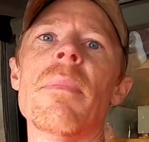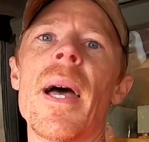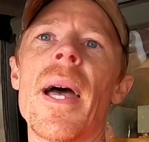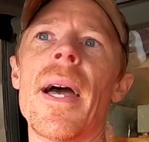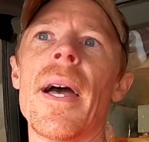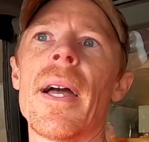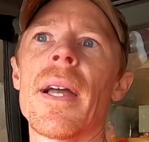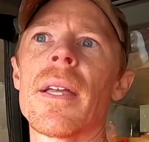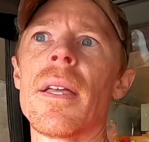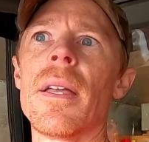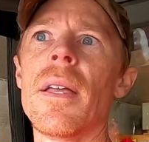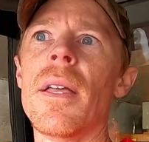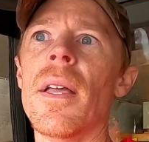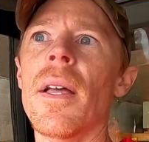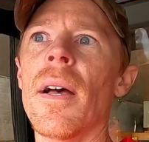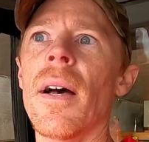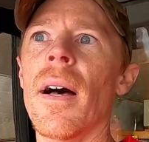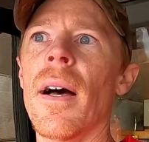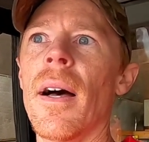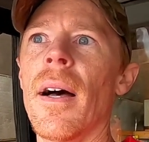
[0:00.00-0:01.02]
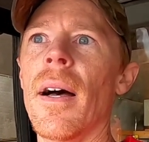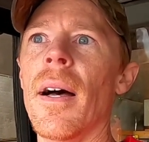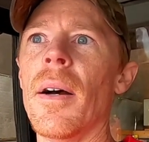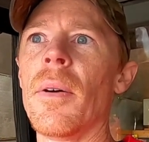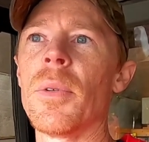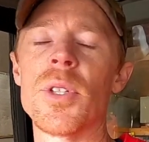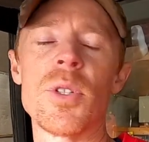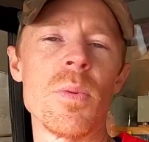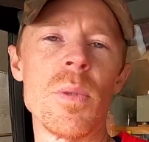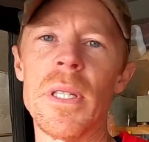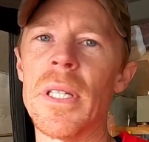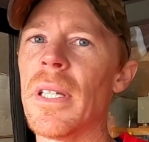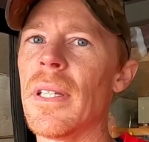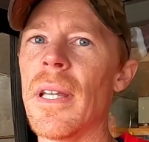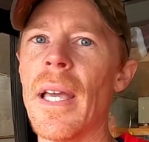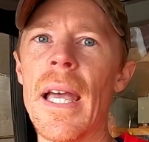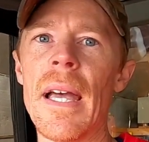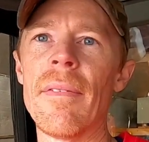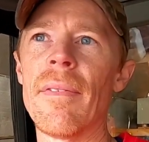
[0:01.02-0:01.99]
back, which we
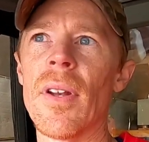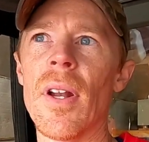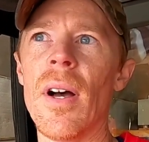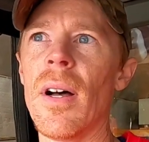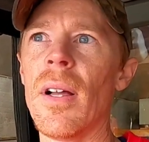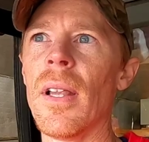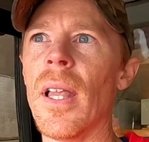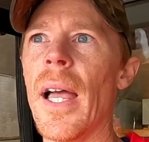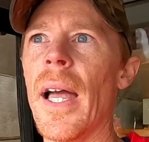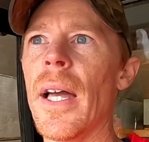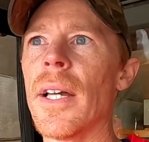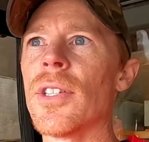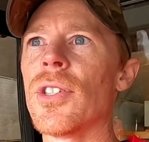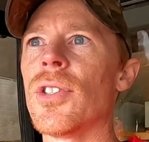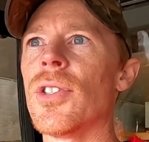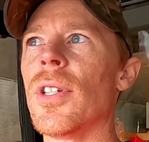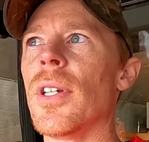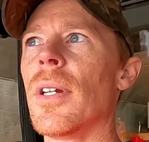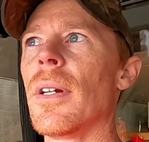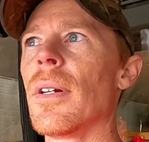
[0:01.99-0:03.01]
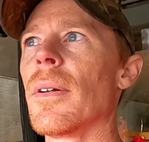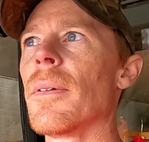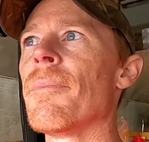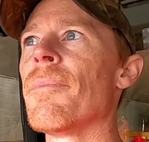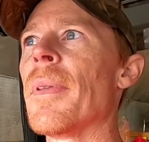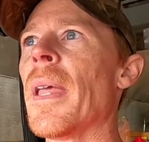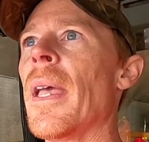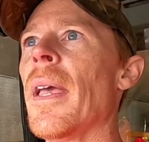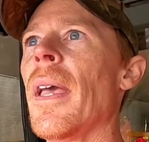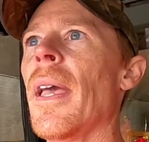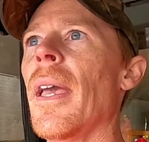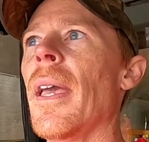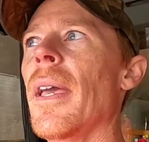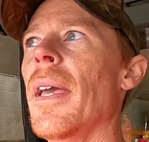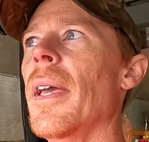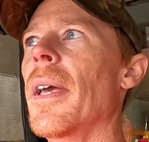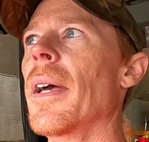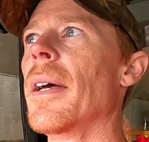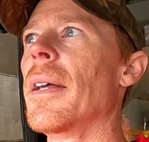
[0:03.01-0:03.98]
didn't have at all last year.
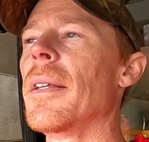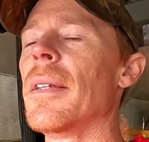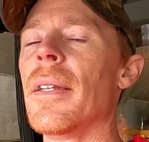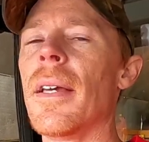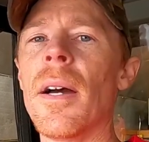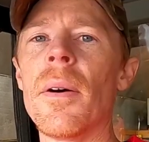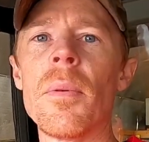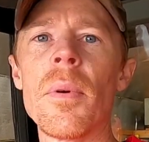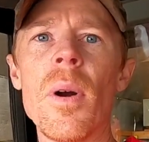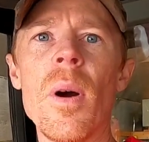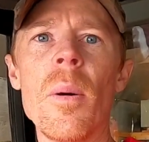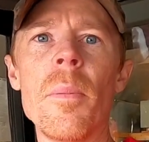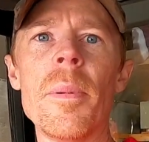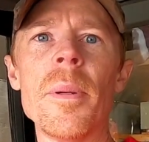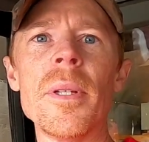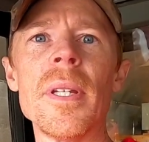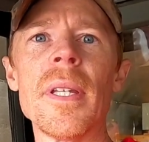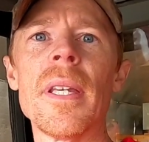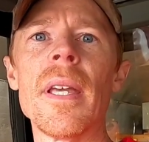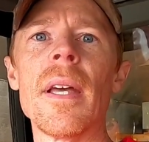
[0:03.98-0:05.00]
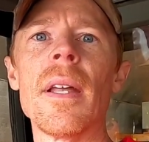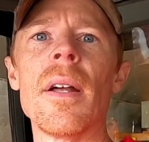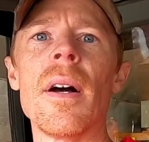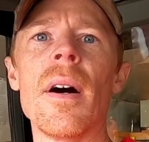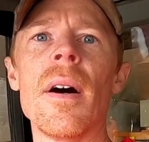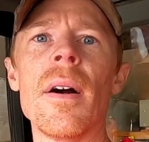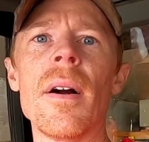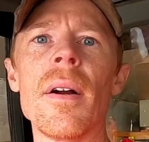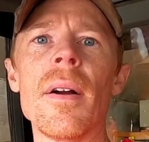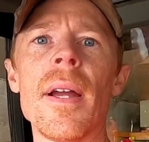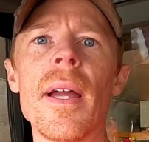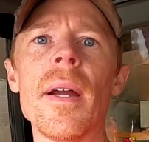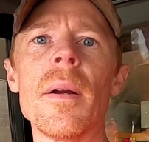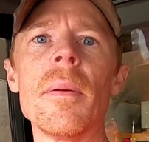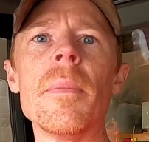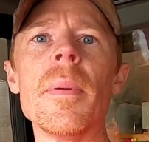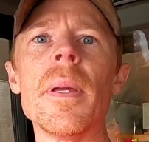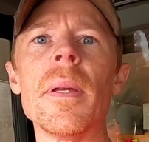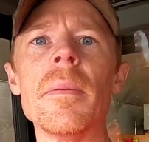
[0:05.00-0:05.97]
And we're hoping to get our
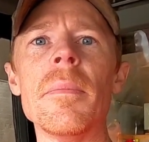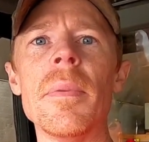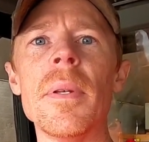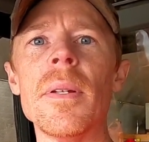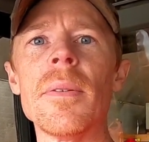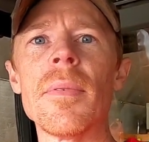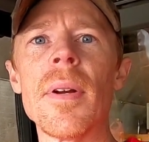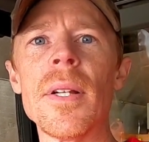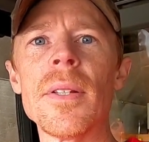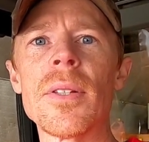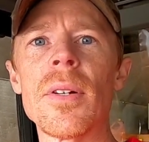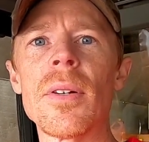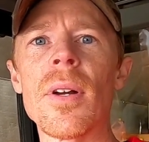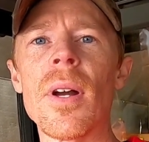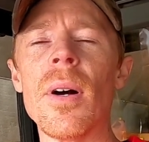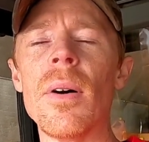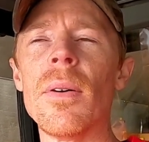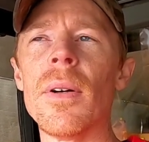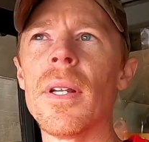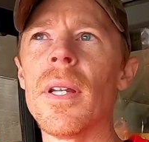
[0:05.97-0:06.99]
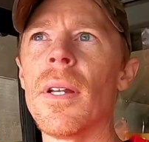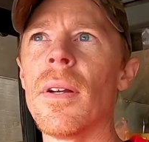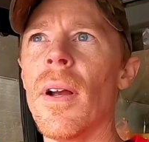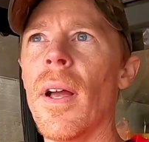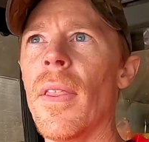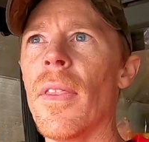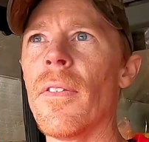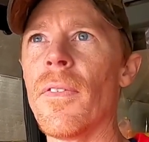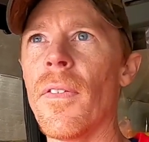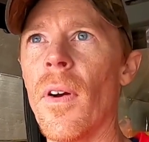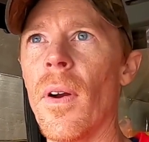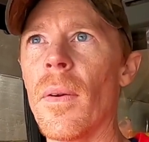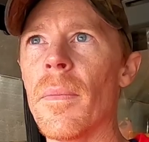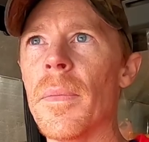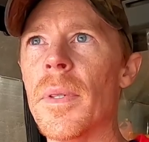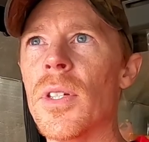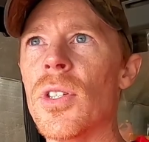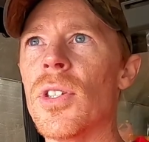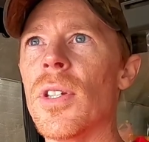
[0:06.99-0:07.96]
Airbnb rental going here on the
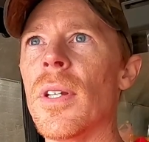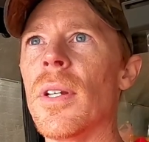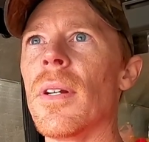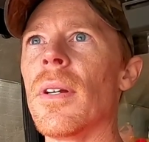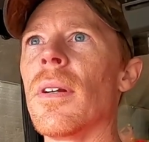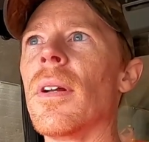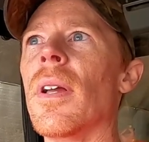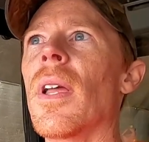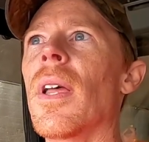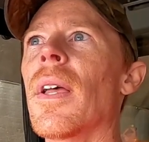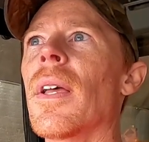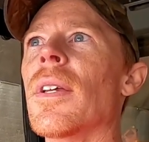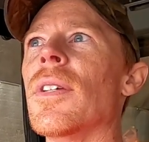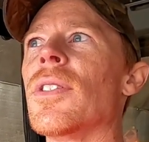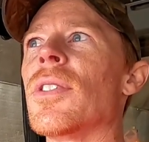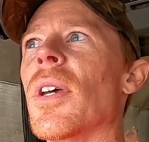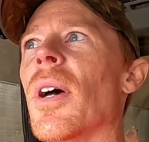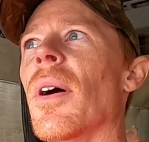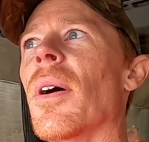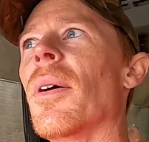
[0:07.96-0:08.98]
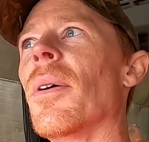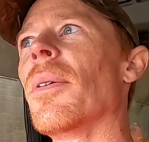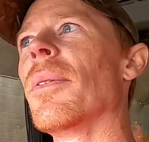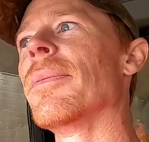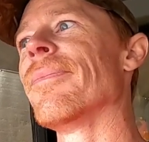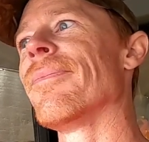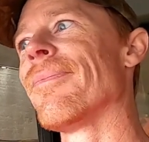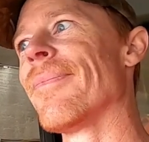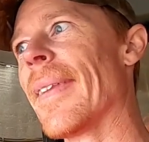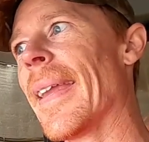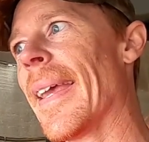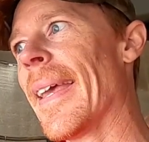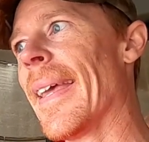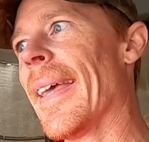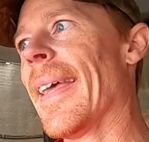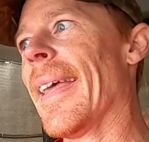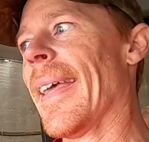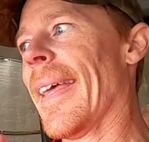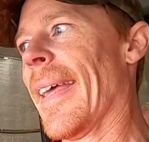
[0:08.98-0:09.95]
farm this year. So
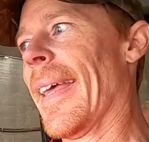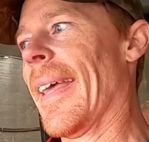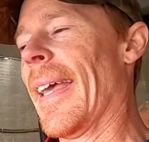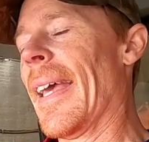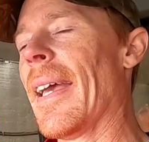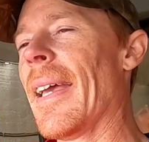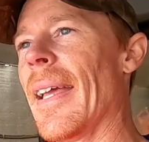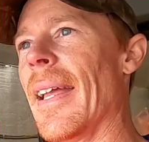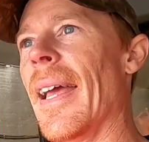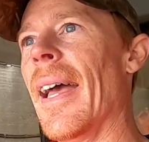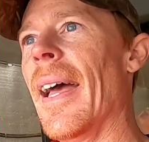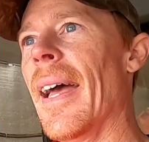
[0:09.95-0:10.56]
it